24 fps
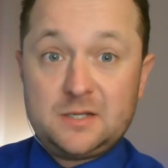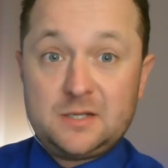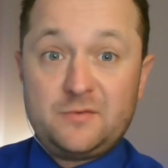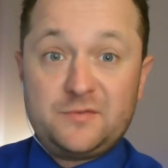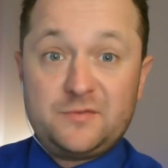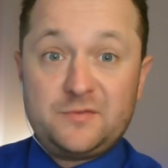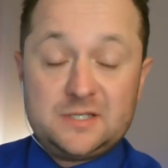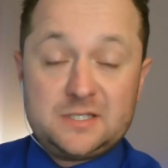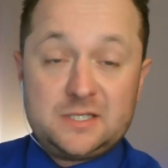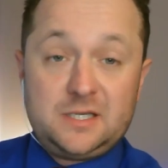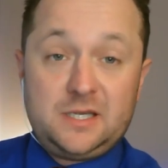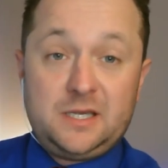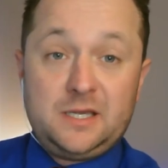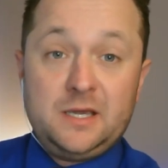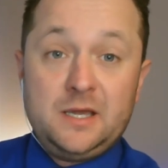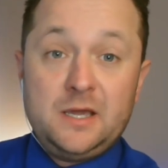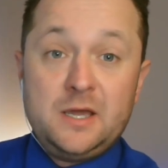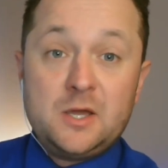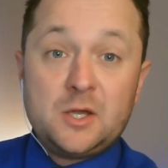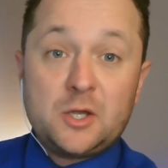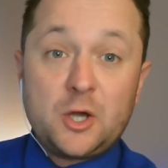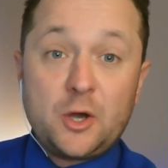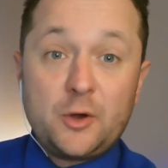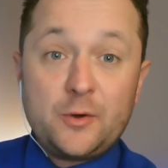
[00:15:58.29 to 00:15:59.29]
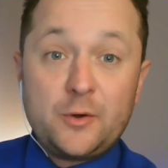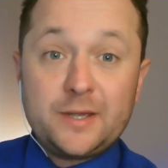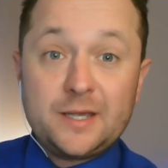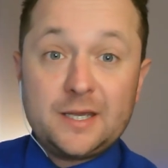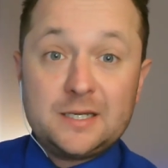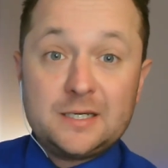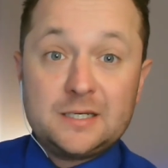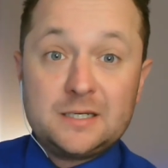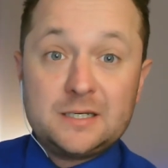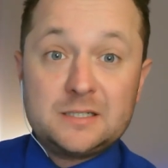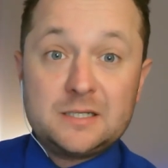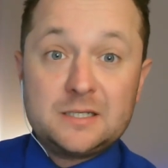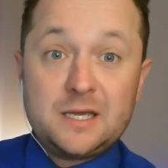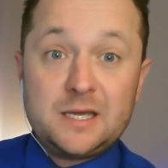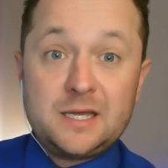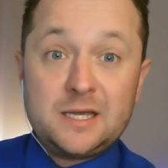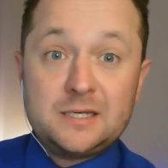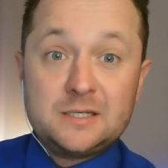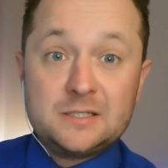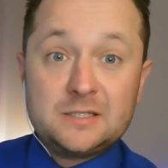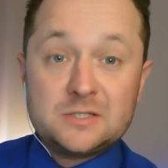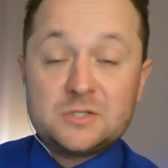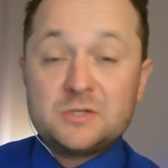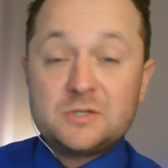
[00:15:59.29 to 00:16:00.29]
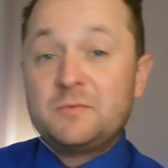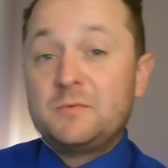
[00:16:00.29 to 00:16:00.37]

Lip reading: obviously going in and